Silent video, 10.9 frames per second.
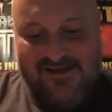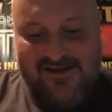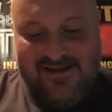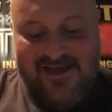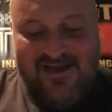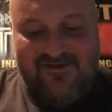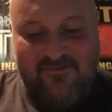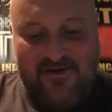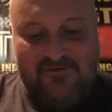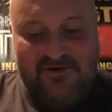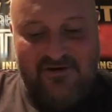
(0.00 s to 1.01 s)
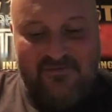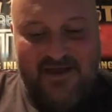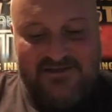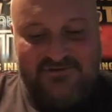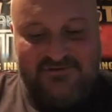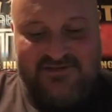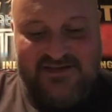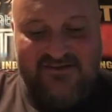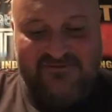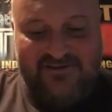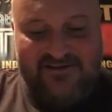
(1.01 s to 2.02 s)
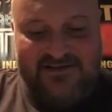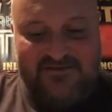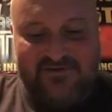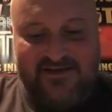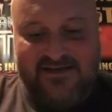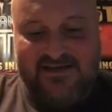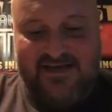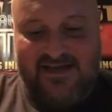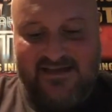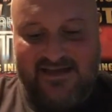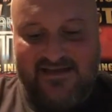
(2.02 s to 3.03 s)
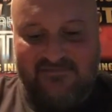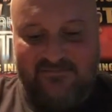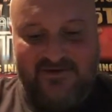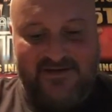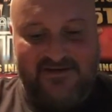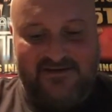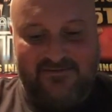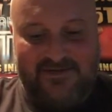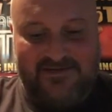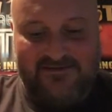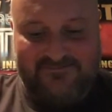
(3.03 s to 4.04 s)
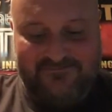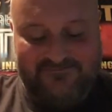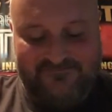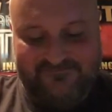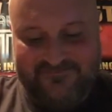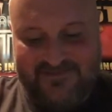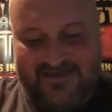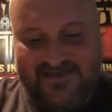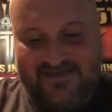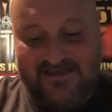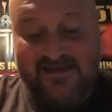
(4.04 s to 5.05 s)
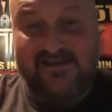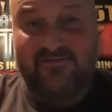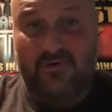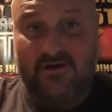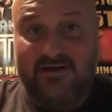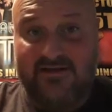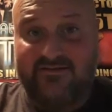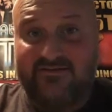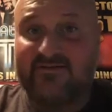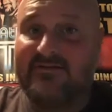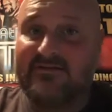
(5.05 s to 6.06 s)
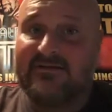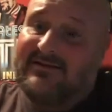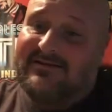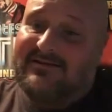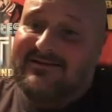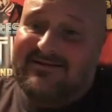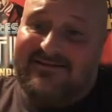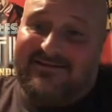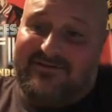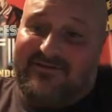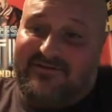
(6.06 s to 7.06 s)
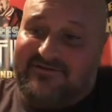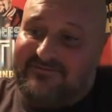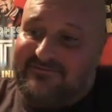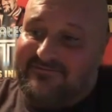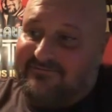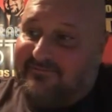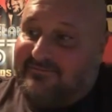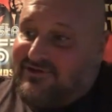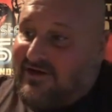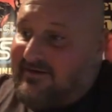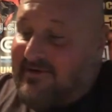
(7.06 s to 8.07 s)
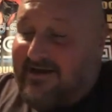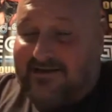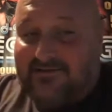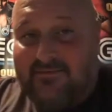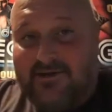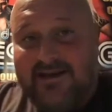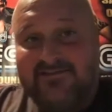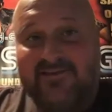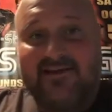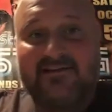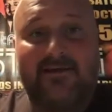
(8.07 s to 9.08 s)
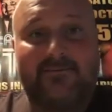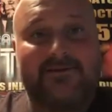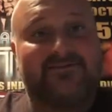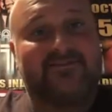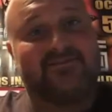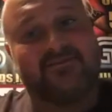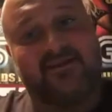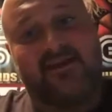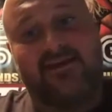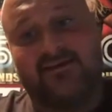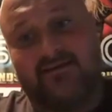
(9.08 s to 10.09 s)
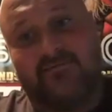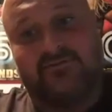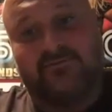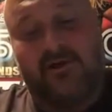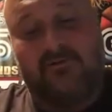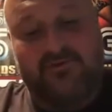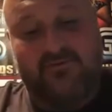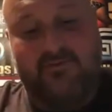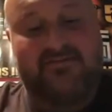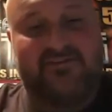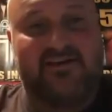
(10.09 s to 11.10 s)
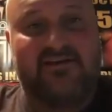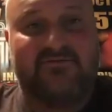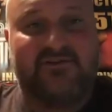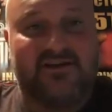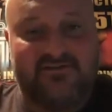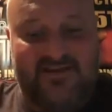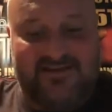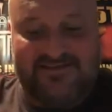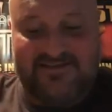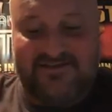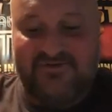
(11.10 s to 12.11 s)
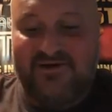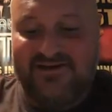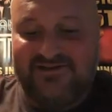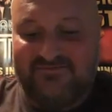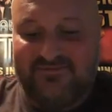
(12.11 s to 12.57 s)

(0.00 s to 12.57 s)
Yeah, the Boneyard match was definitely unique. I get it, but I mean, yeah, it is what it is. You know, they're trying to make lemonades out of lemons, and it was probably the best they could have done in that situation.